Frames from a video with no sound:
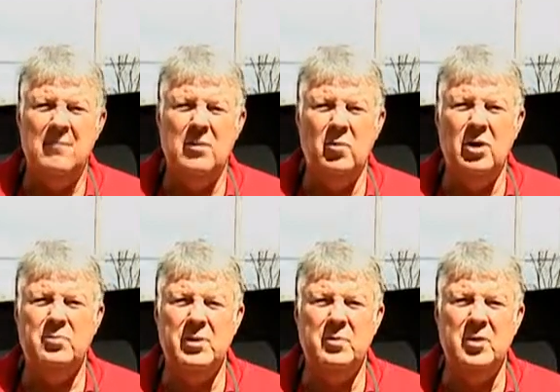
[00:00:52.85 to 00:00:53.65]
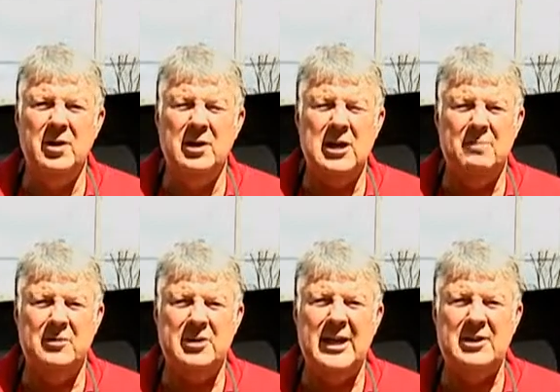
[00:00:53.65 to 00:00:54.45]
But once we won a
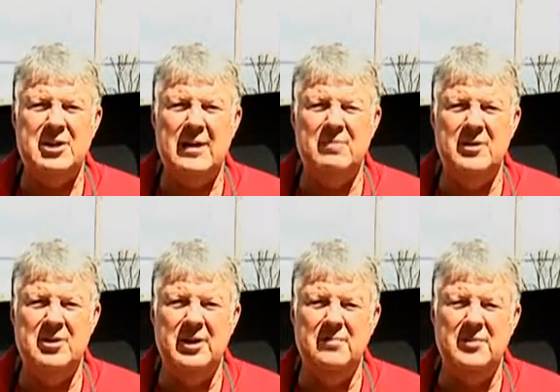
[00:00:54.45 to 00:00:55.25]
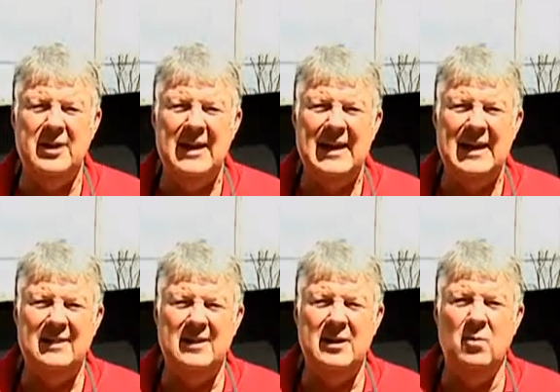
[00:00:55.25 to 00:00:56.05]
couple state championships,
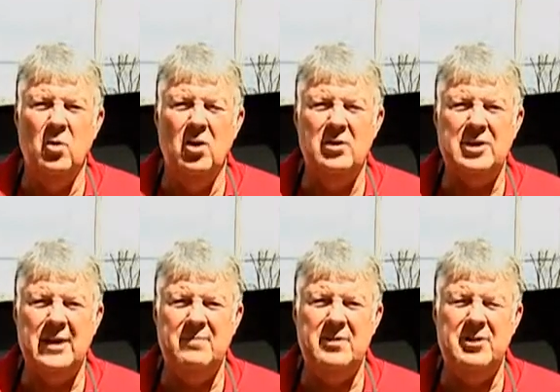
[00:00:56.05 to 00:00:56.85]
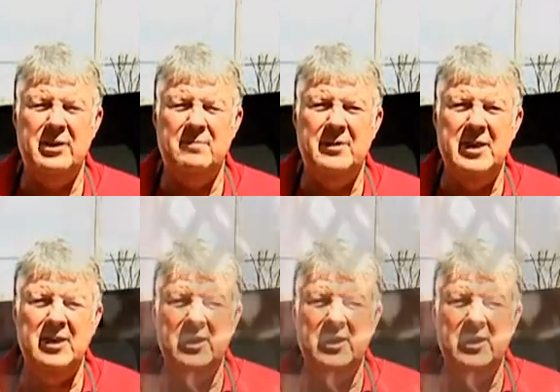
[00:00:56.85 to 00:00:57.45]
and then a world championship, and then